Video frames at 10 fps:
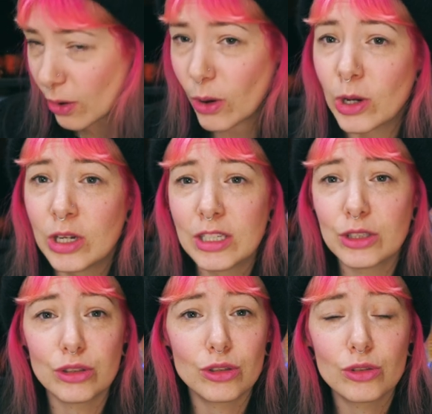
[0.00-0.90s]
Oh,
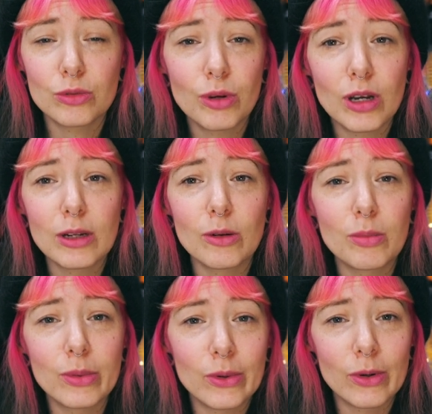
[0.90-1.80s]
she's just put a little
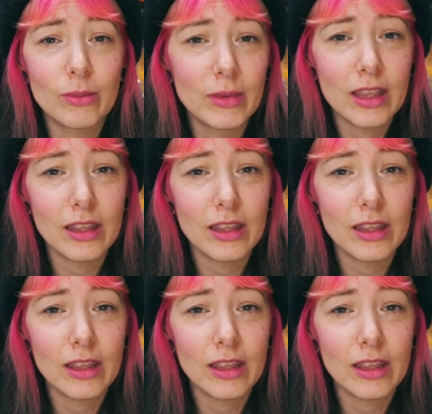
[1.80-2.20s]
paw on my